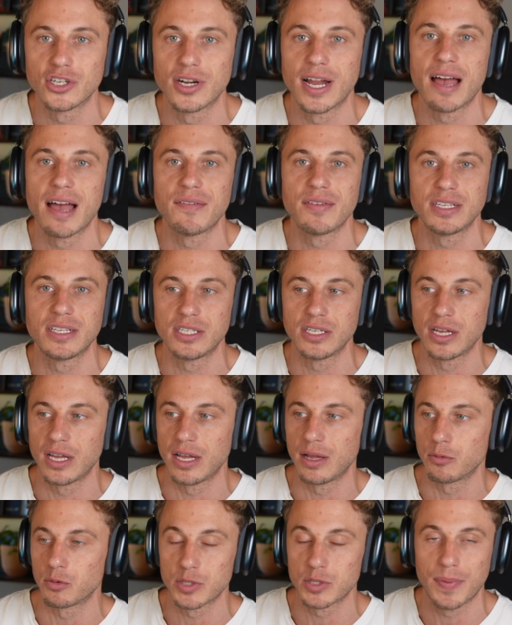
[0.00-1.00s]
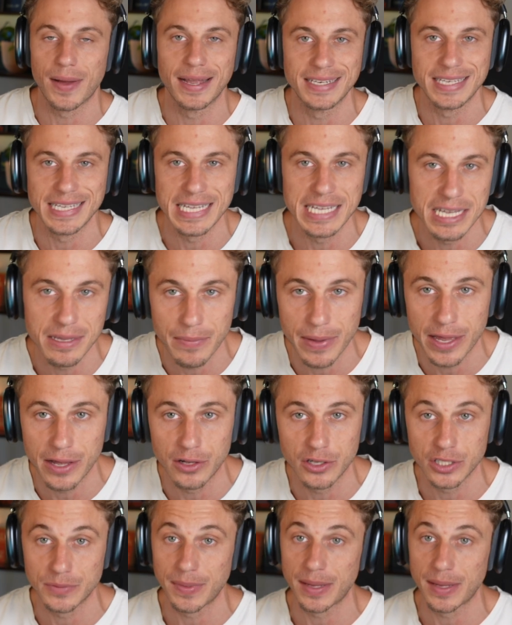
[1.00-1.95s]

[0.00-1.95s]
you're having to respond to emails,